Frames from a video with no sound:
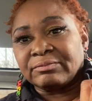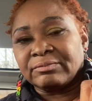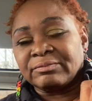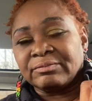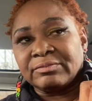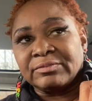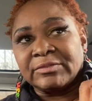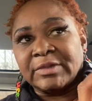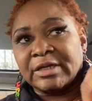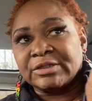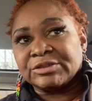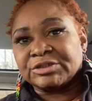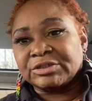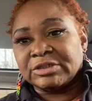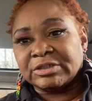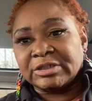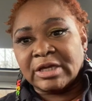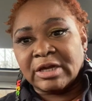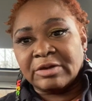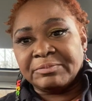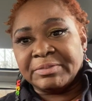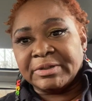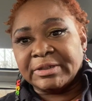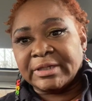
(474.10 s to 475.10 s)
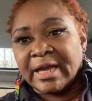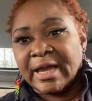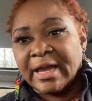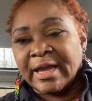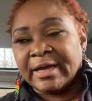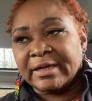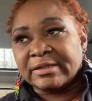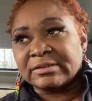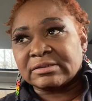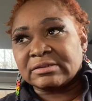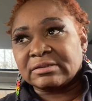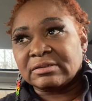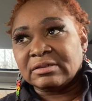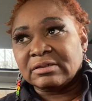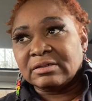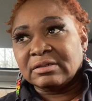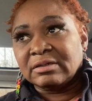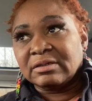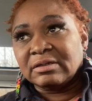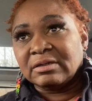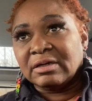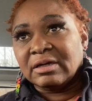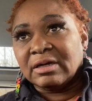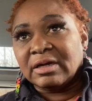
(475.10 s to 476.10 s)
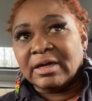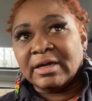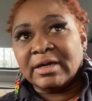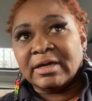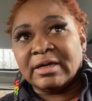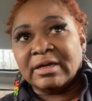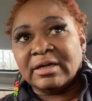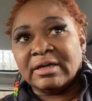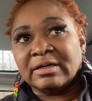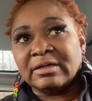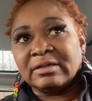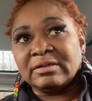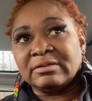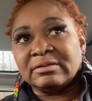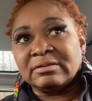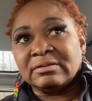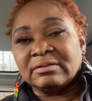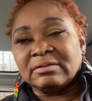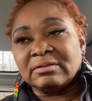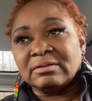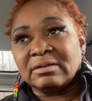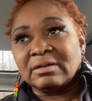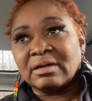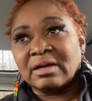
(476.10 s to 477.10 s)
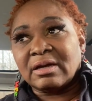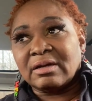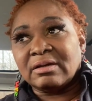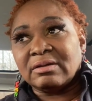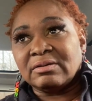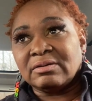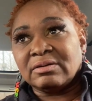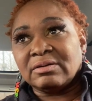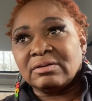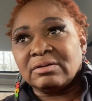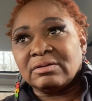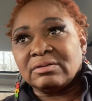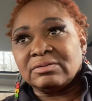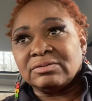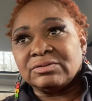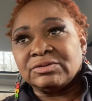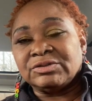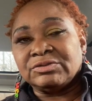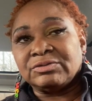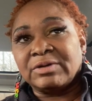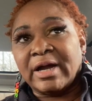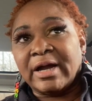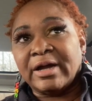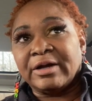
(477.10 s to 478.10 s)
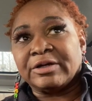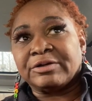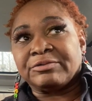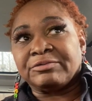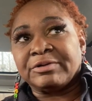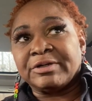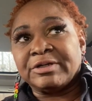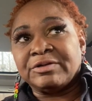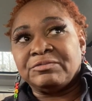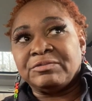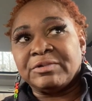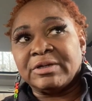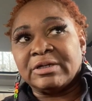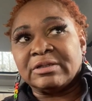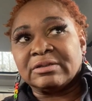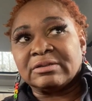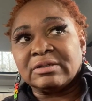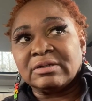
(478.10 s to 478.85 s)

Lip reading: that shouldn't have been asked. And do I agree with